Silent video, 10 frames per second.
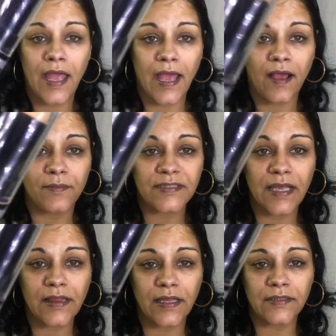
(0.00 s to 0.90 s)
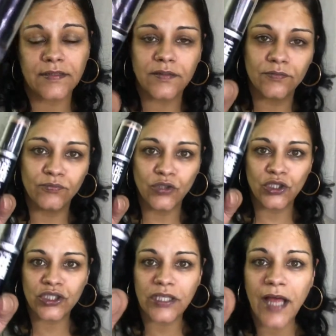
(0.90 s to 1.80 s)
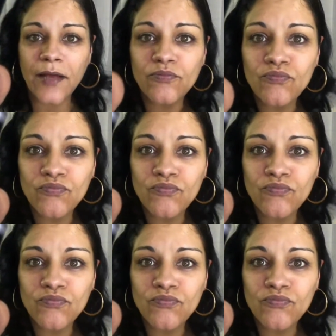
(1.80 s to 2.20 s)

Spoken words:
It comes like this. You see that?